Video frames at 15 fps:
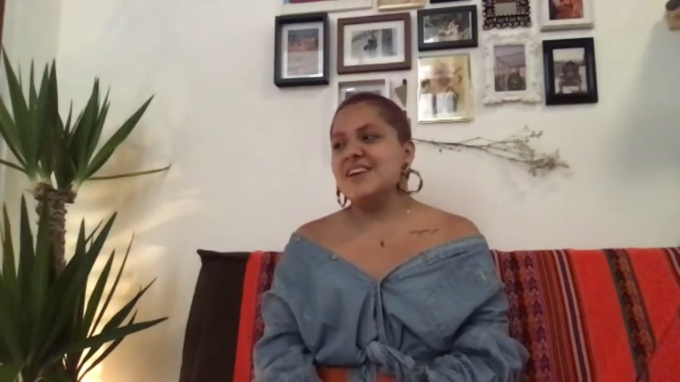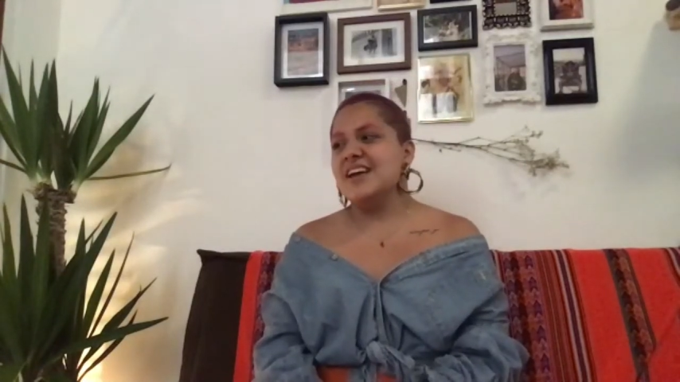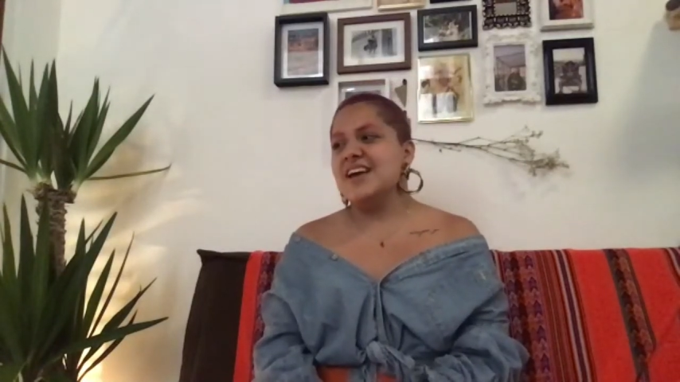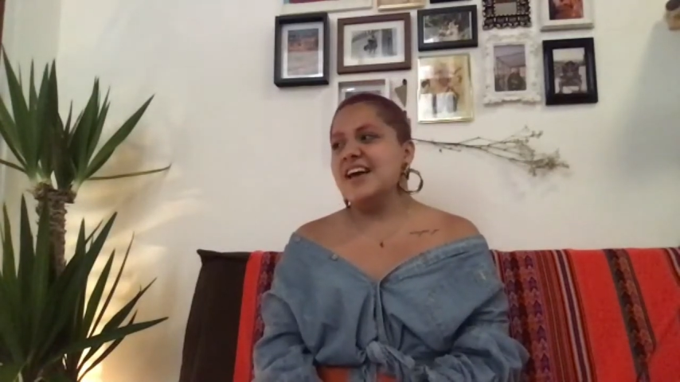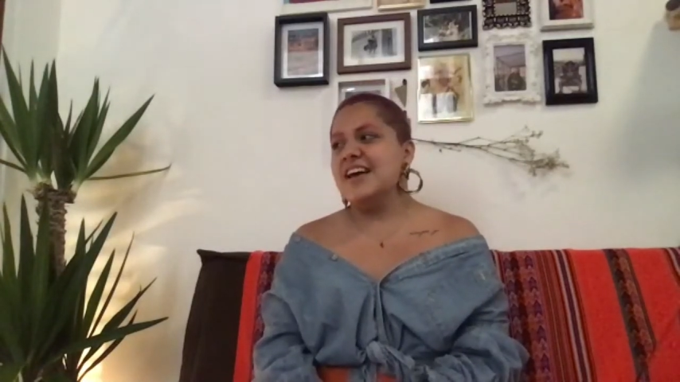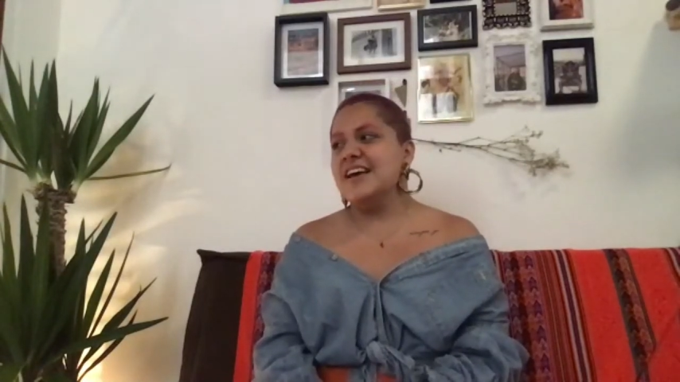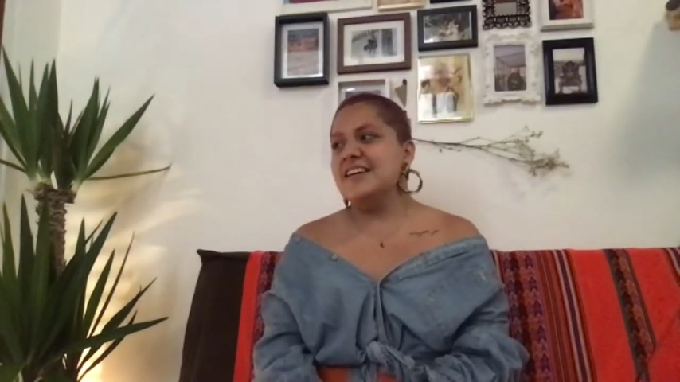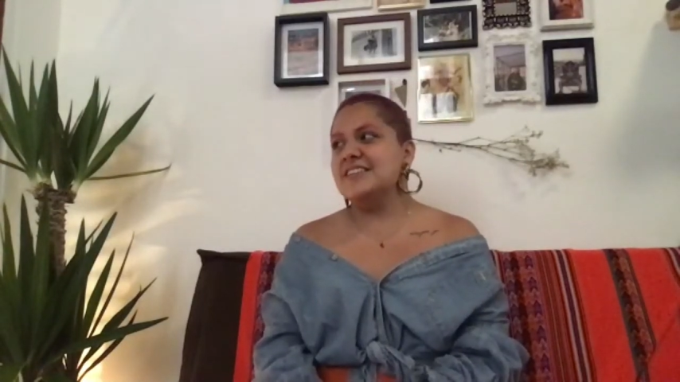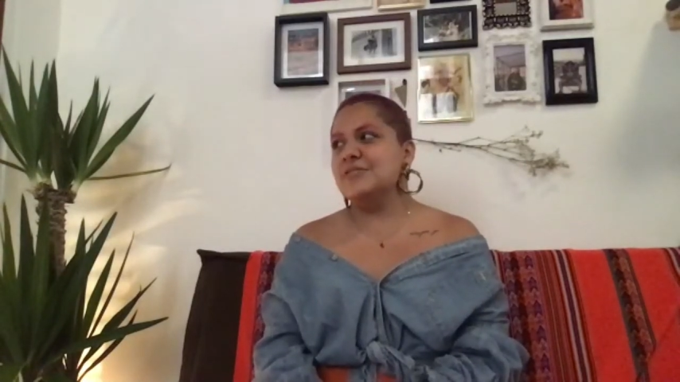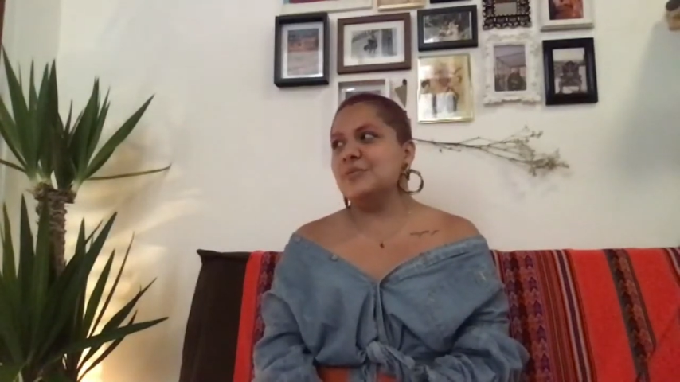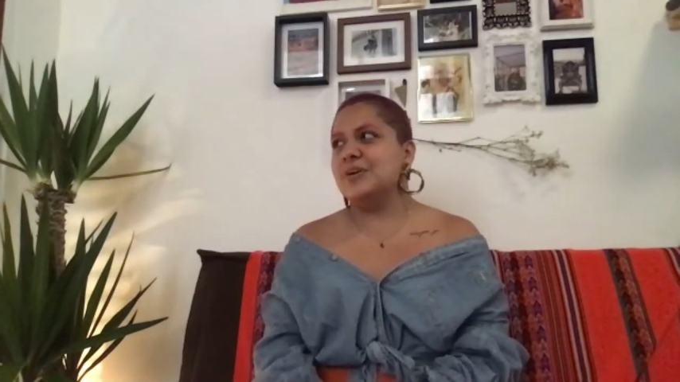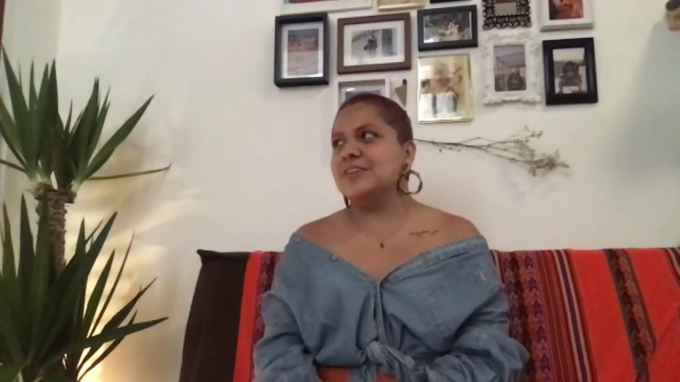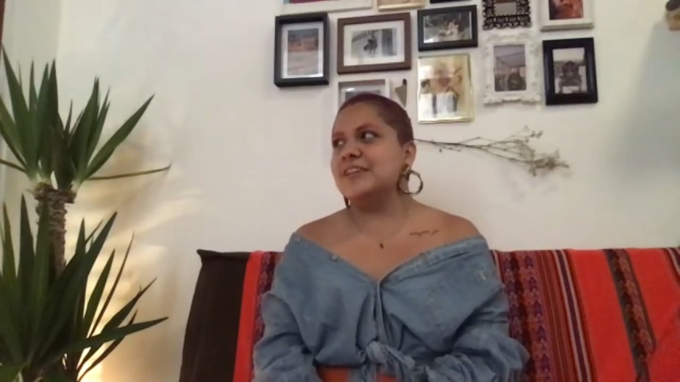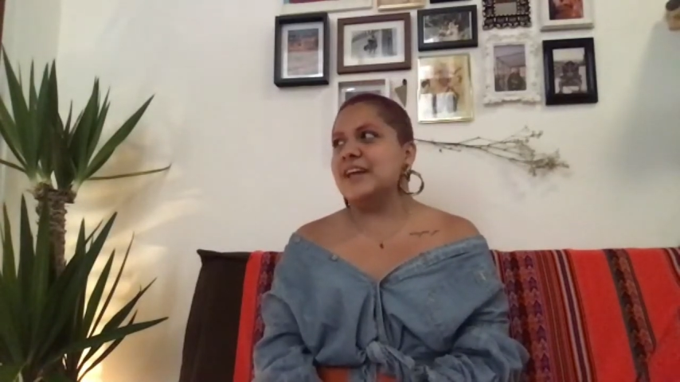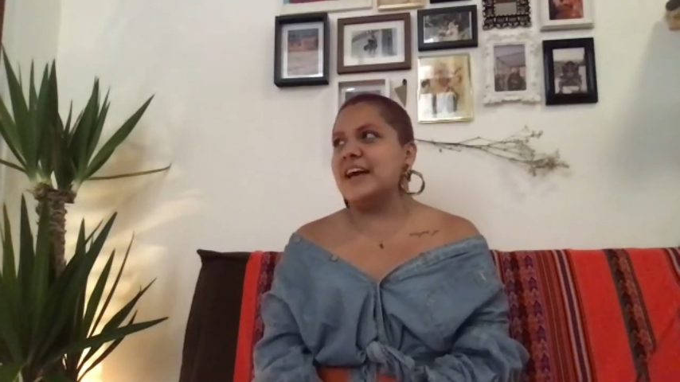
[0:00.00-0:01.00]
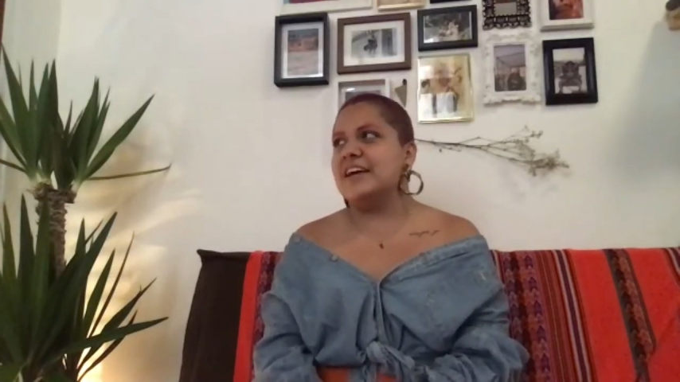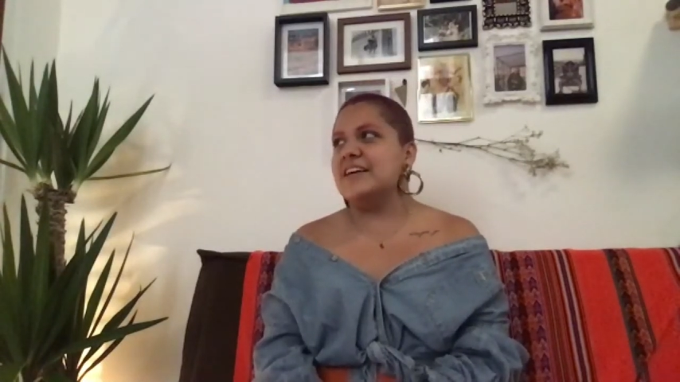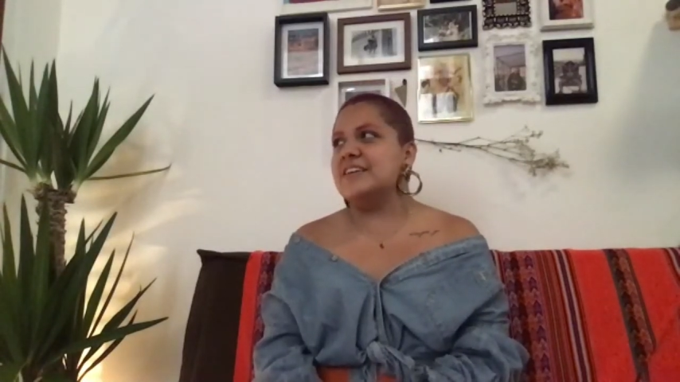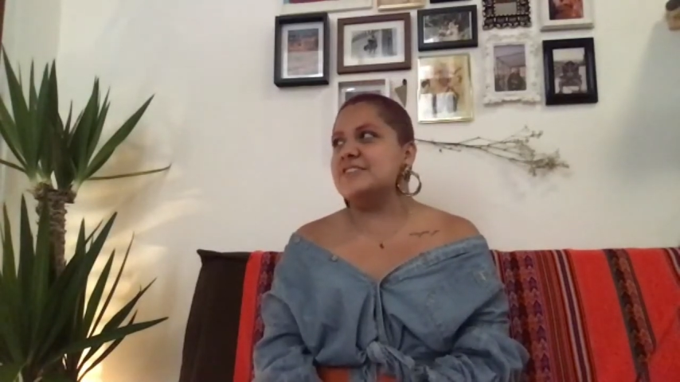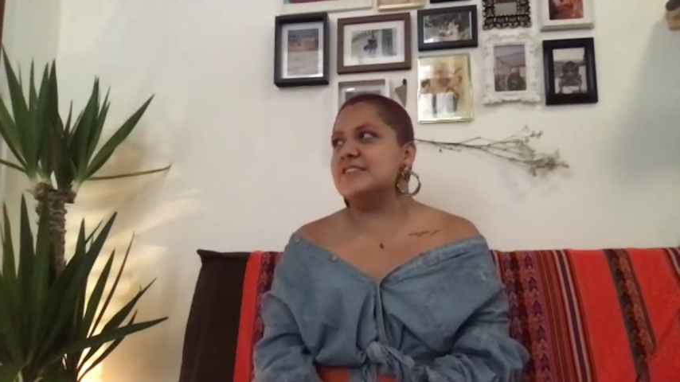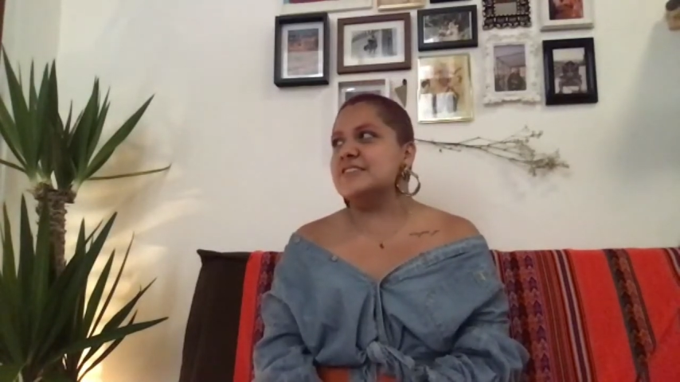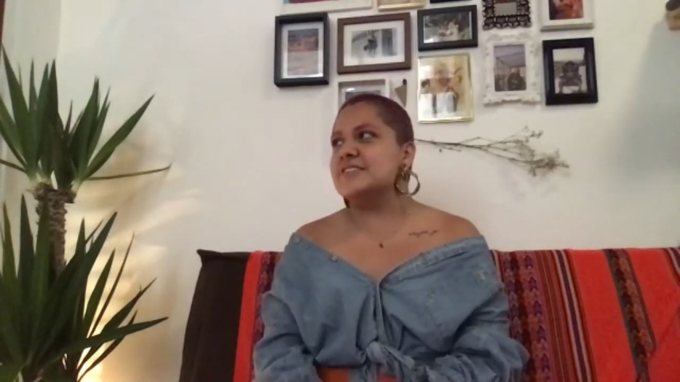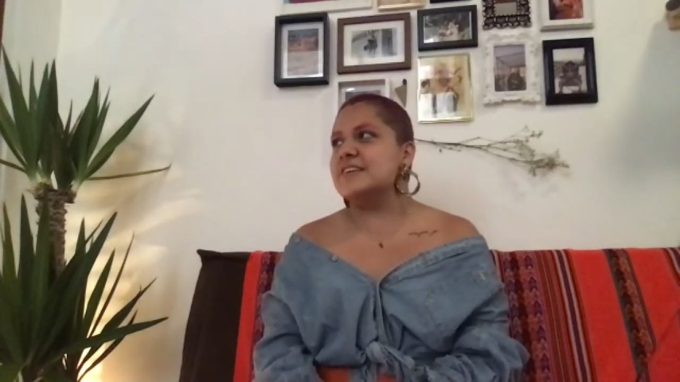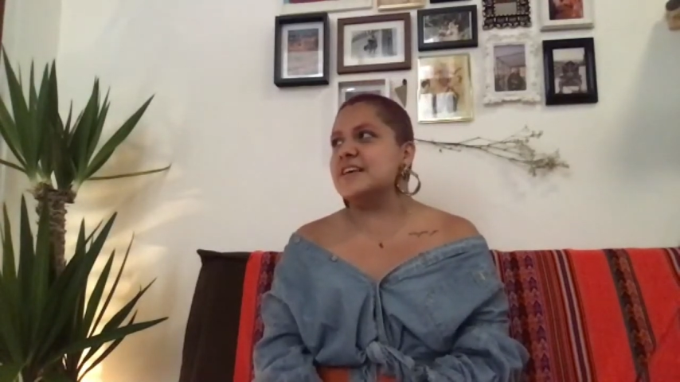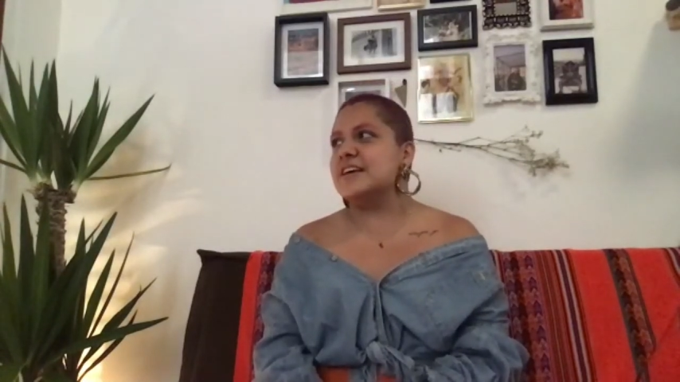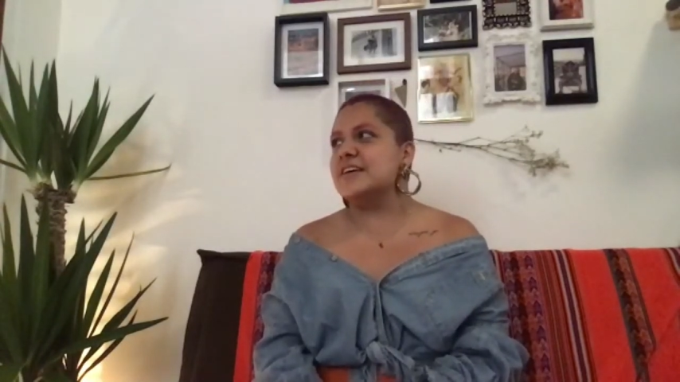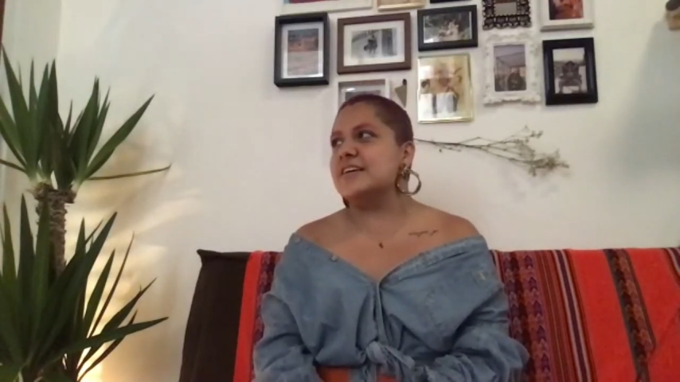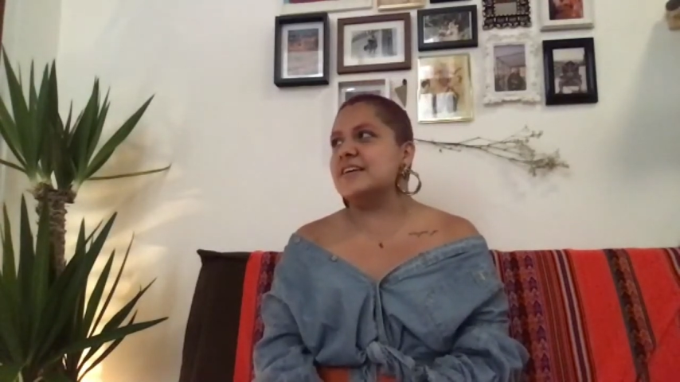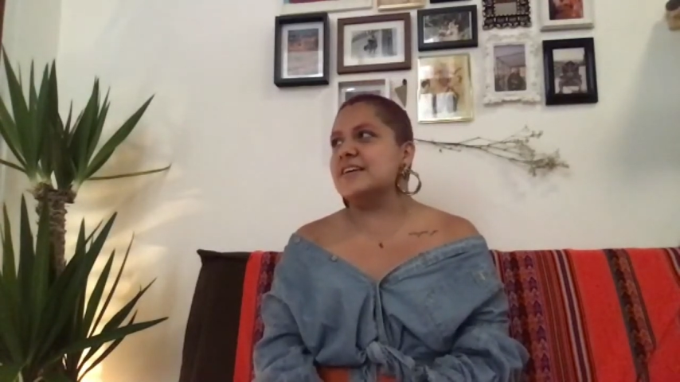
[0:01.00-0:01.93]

And one night it just like